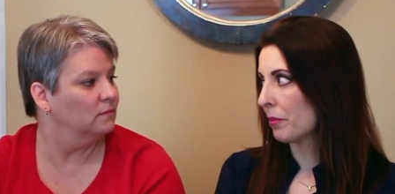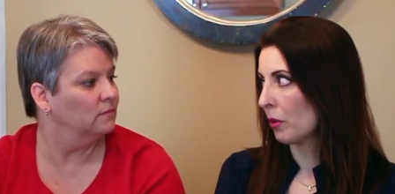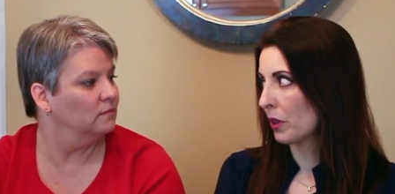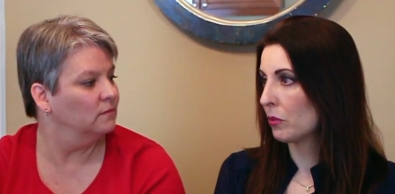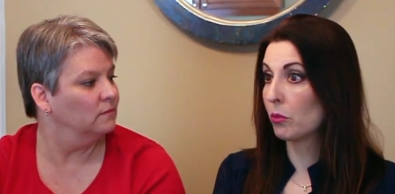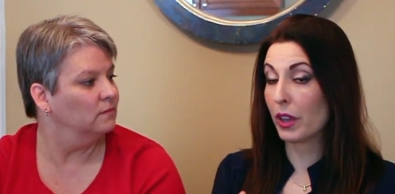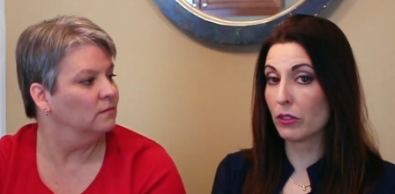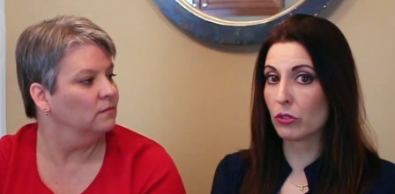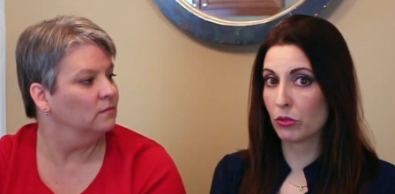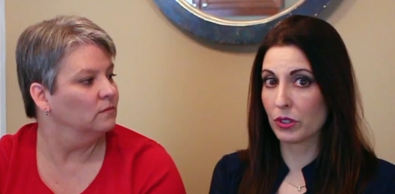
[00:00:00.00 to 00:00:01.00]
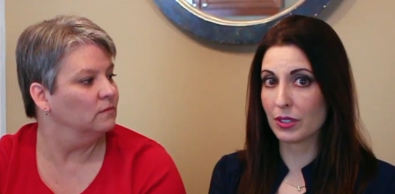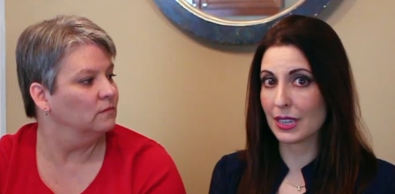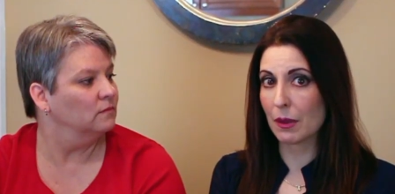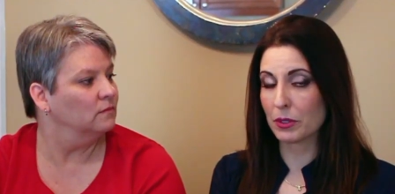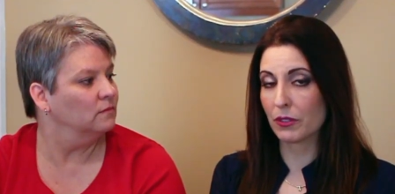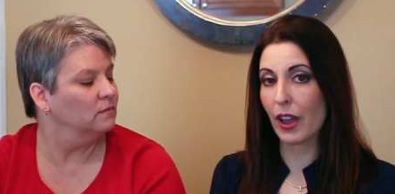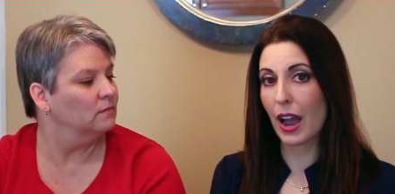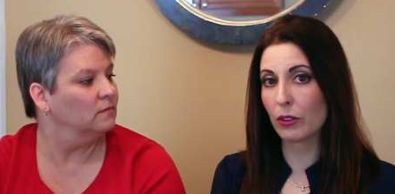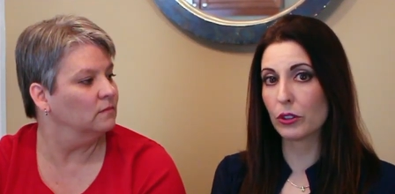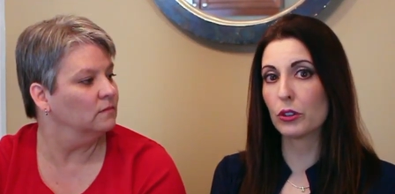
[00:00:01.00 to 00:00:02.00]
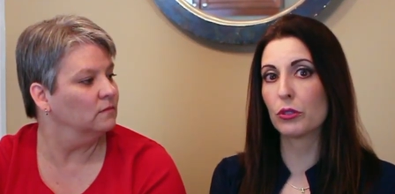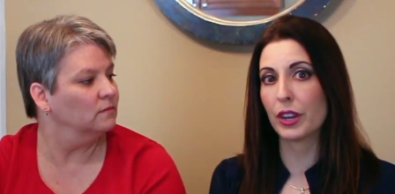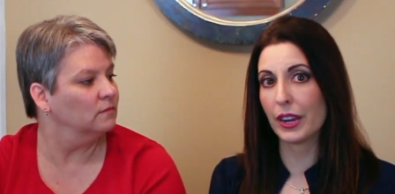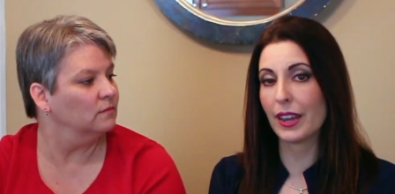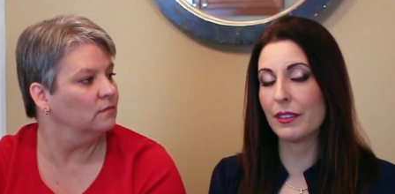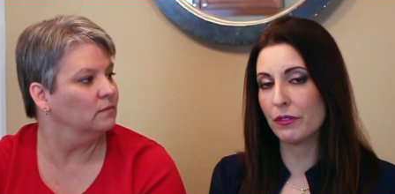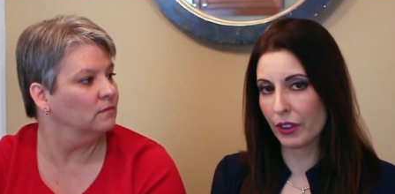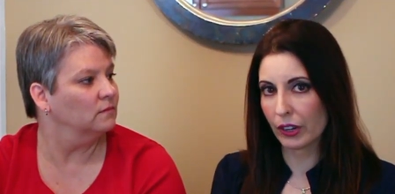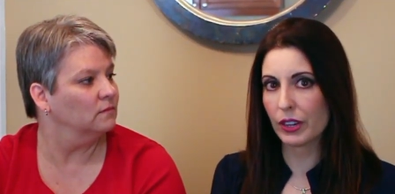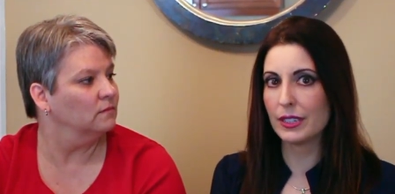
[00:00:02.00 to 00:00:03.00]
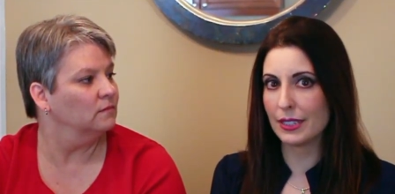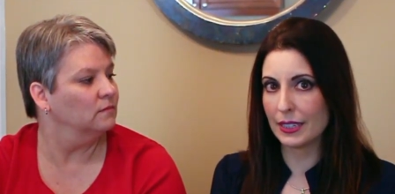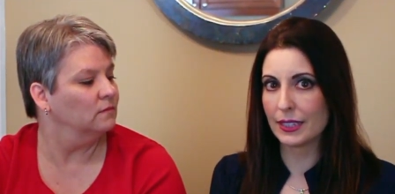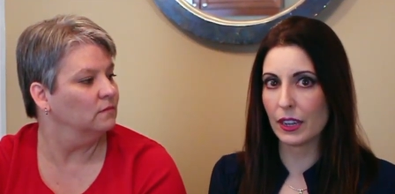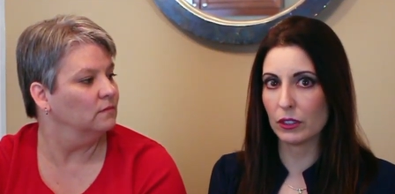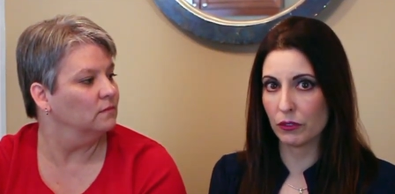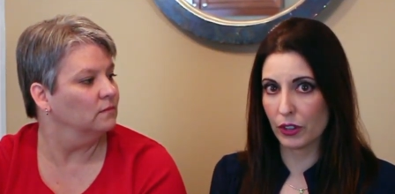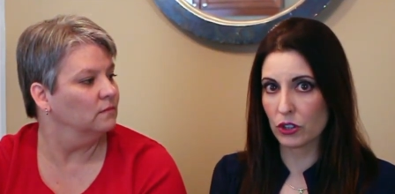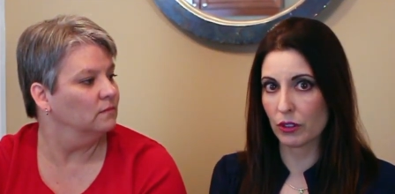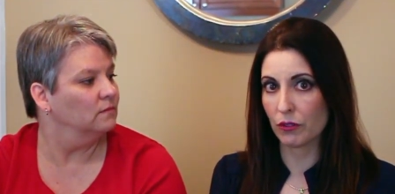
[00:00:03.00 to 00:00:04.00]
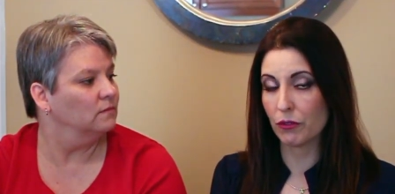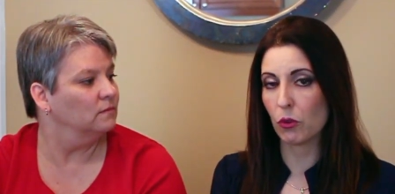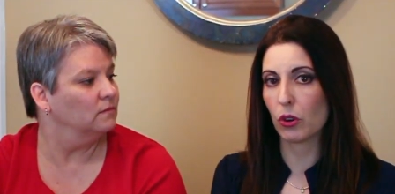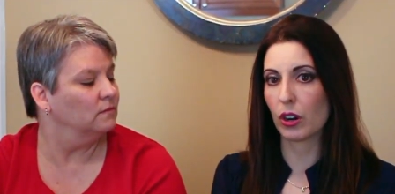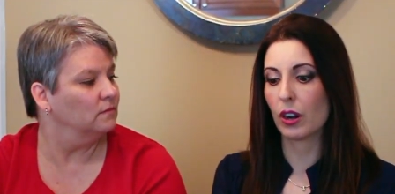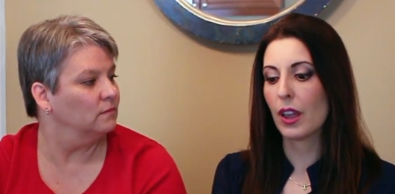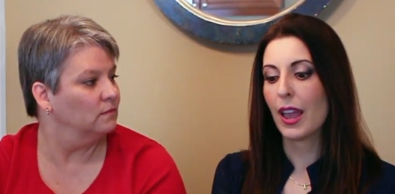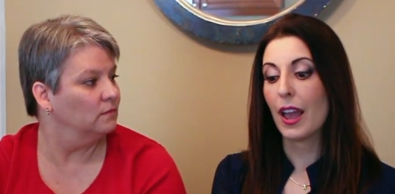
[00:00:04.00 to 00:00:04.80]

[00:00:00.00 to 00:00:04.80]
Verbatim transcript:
Speaker 1: But we went through the steps of how to create a very detailed vision for